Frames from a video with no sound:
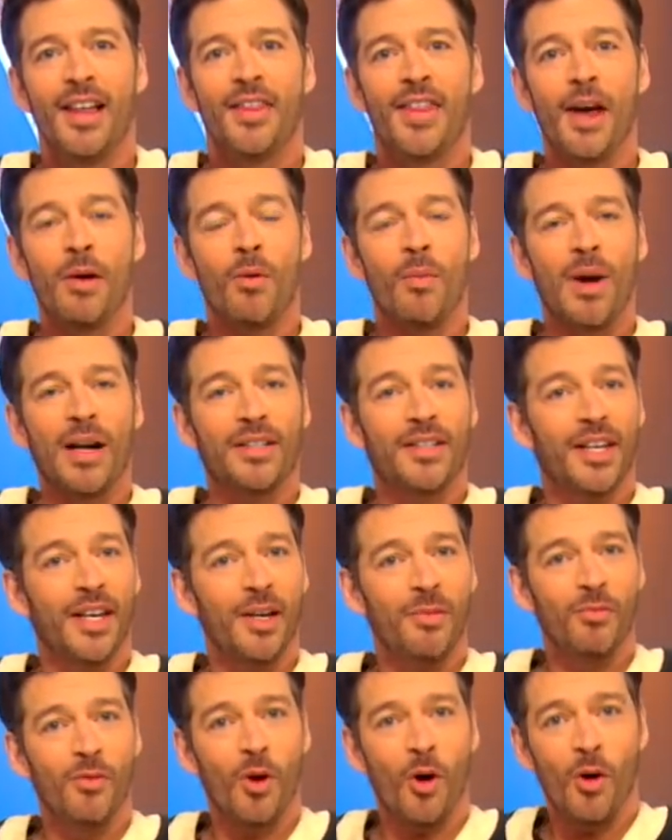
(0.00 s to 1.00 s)
They were my
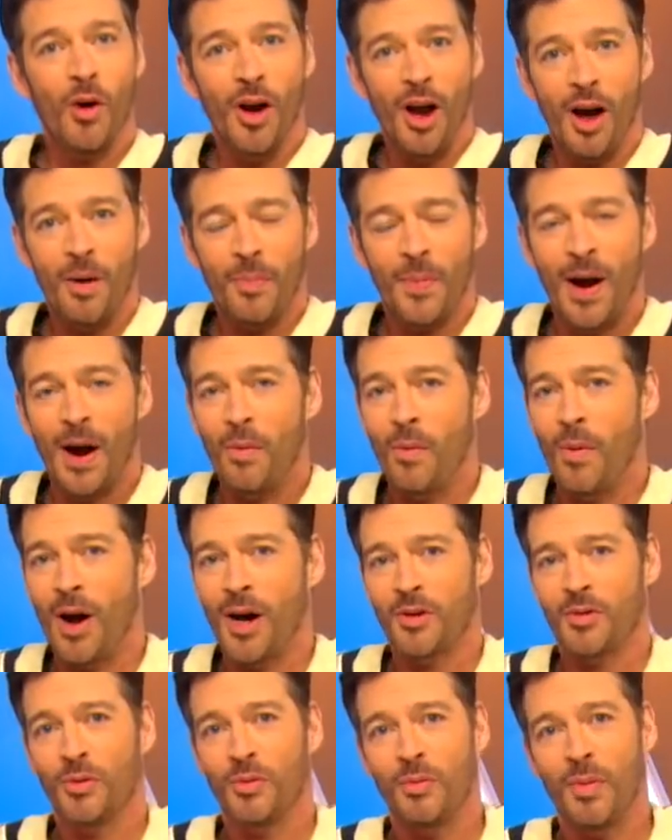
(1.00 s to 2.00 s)
team growing up. I
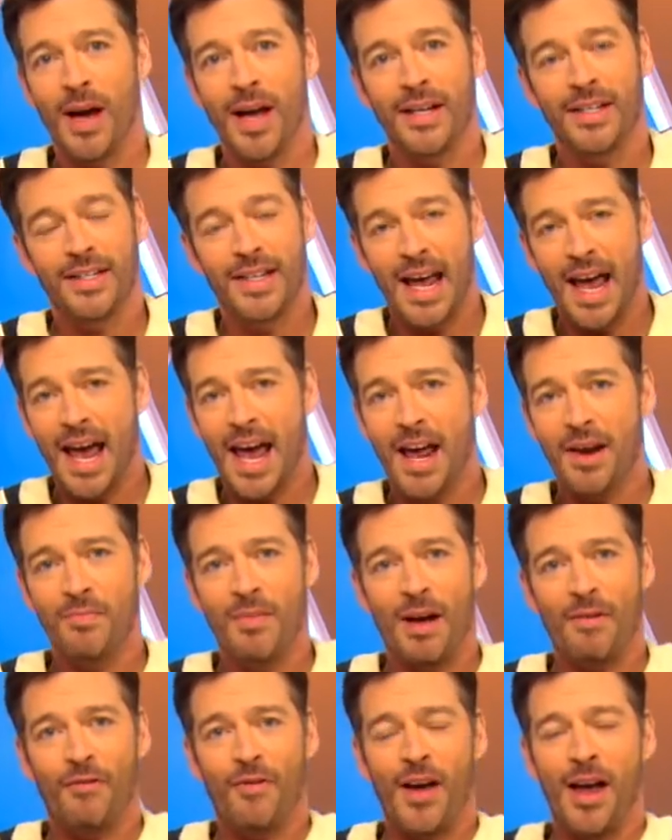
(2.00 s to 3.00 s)
watched with my dad,
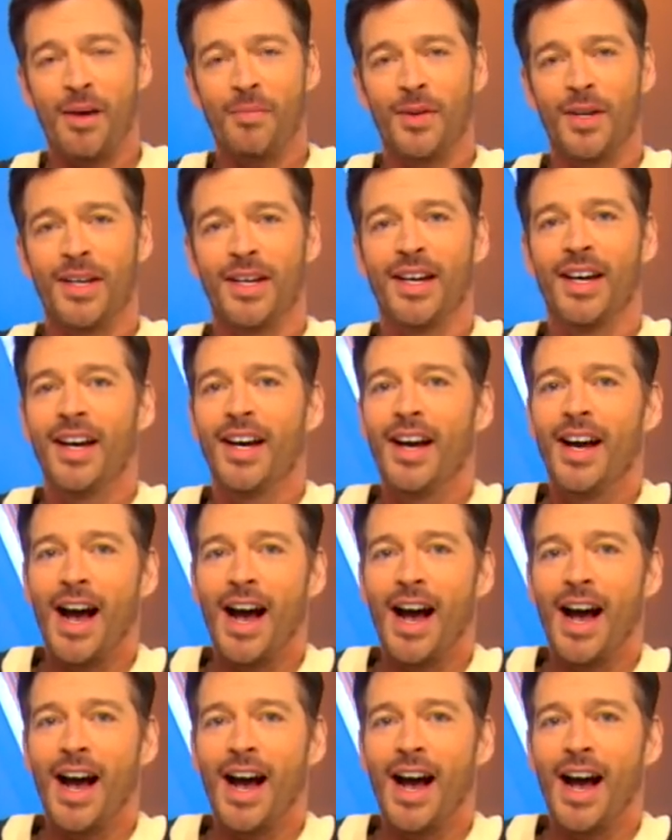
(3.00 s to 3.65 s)
my family.